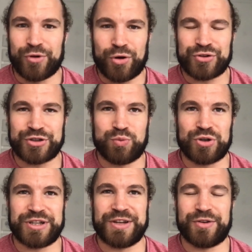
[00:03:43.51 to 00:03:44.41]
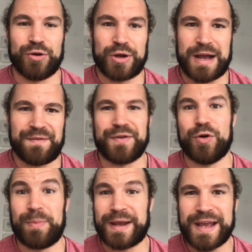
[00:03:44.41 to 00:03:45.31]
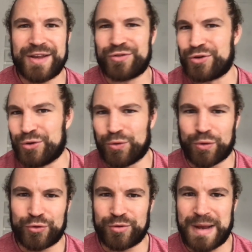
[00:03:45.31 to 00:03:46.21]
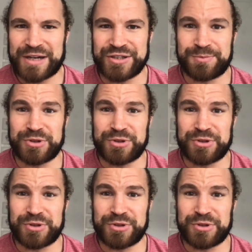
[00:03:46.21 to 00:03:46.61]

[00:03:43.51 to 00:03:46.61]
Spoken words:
not just watching to look out for your big hits or your awesome actions,